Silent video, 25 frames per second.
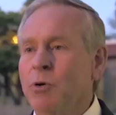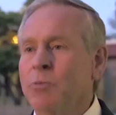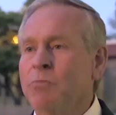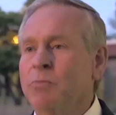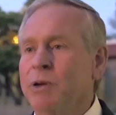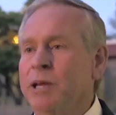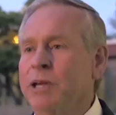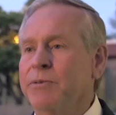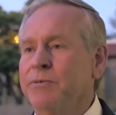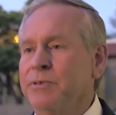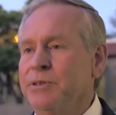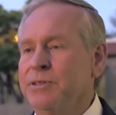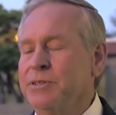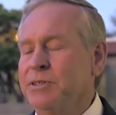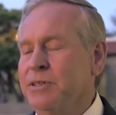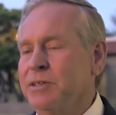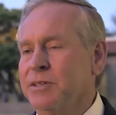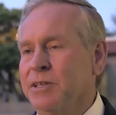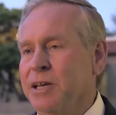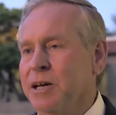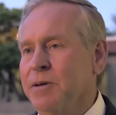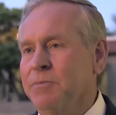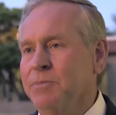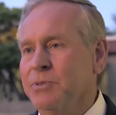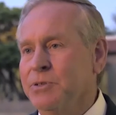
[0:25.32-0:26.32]
what benefits can
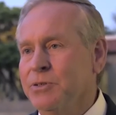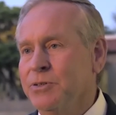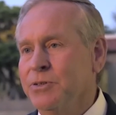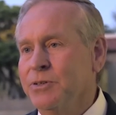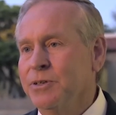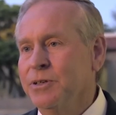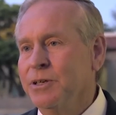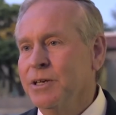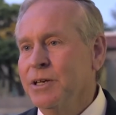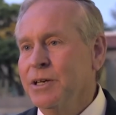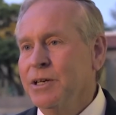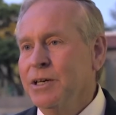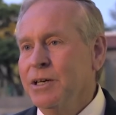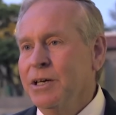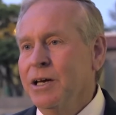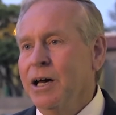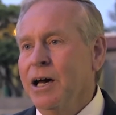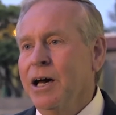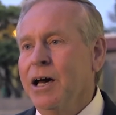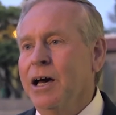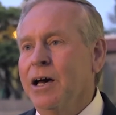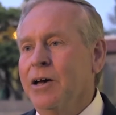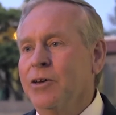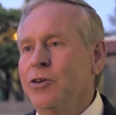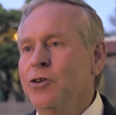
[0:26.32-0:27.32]
come to
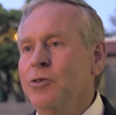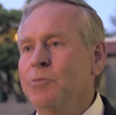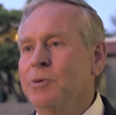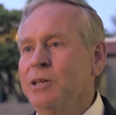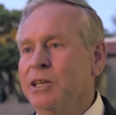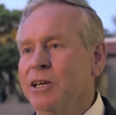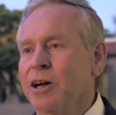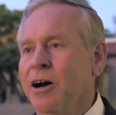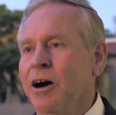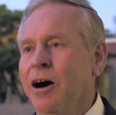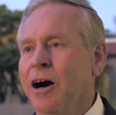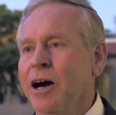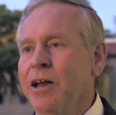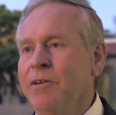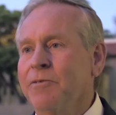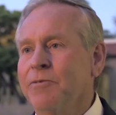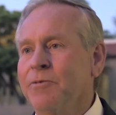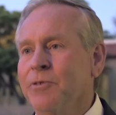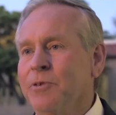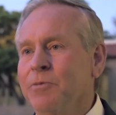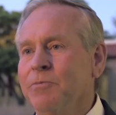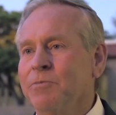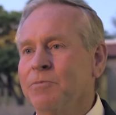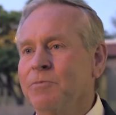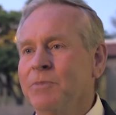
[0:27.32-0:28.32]
humankind
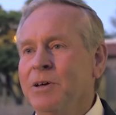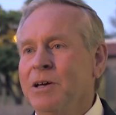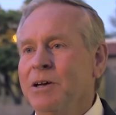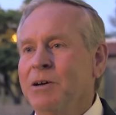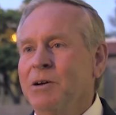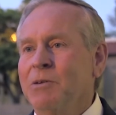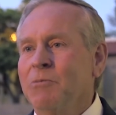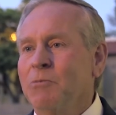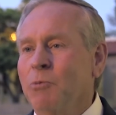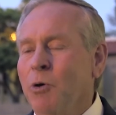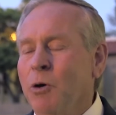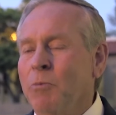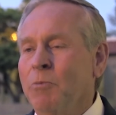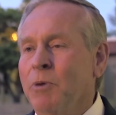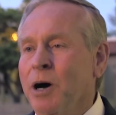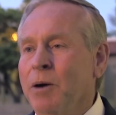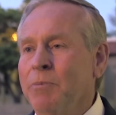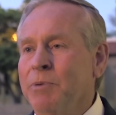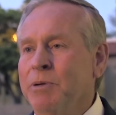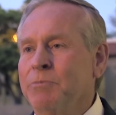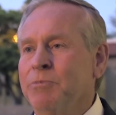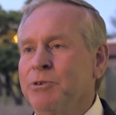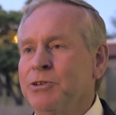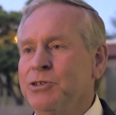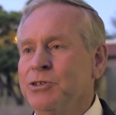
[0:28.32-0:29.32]
from what might
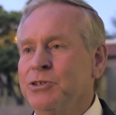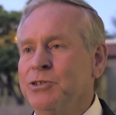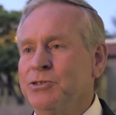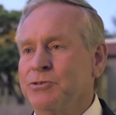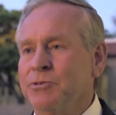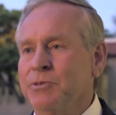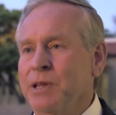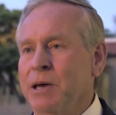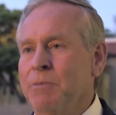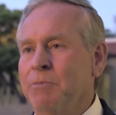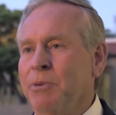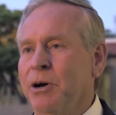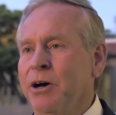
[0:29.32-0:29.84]
be produced from that